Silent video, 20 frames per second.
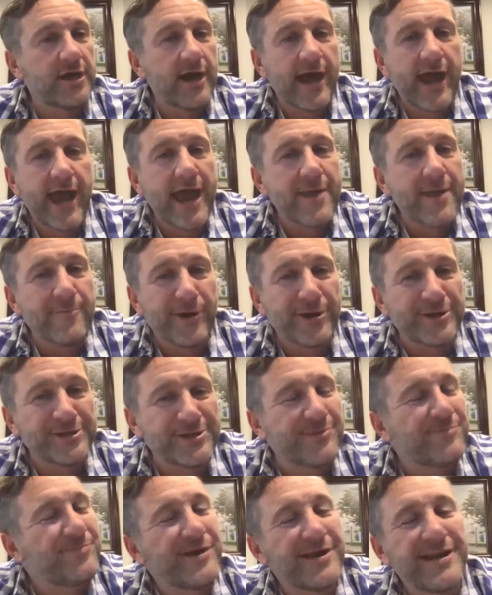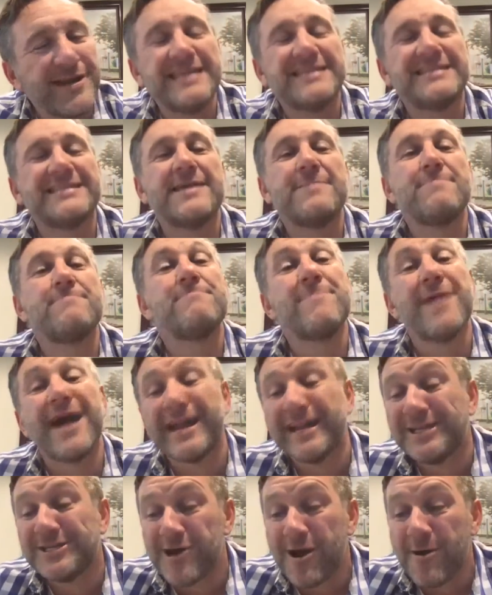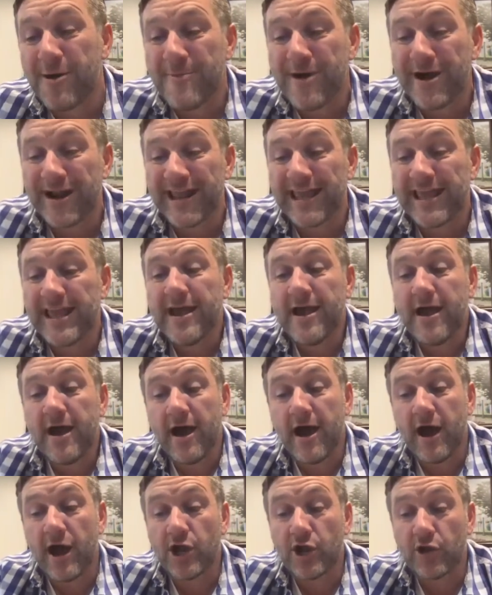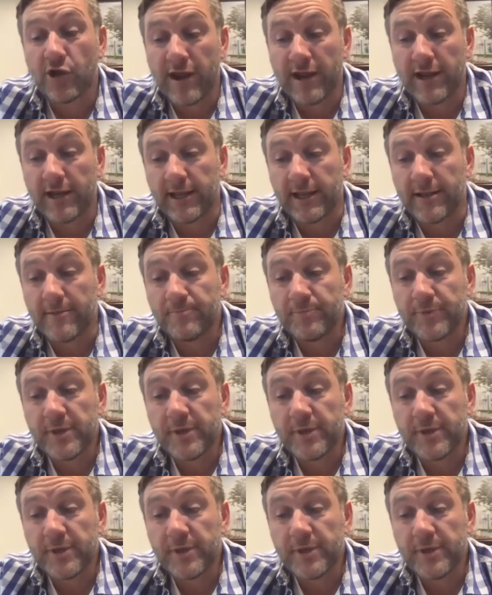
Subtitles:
I hate budget, but let's say manage our money correctly.